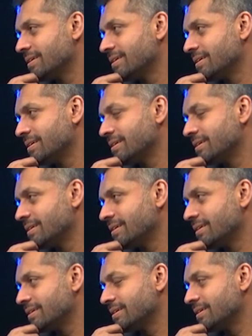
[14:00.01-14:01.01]

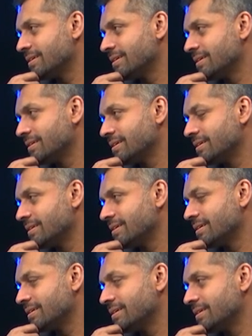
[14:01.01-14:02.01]

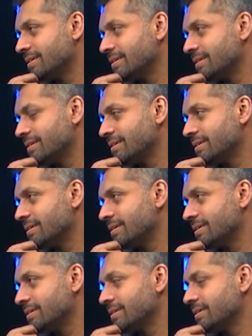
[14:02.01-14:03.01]

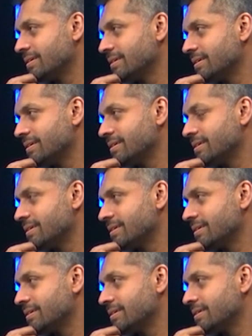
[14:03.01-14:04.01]

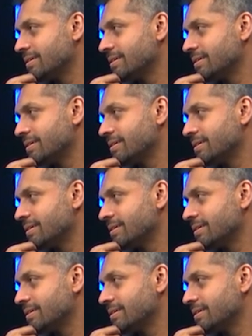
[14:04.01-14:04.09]
The person shown says nothing.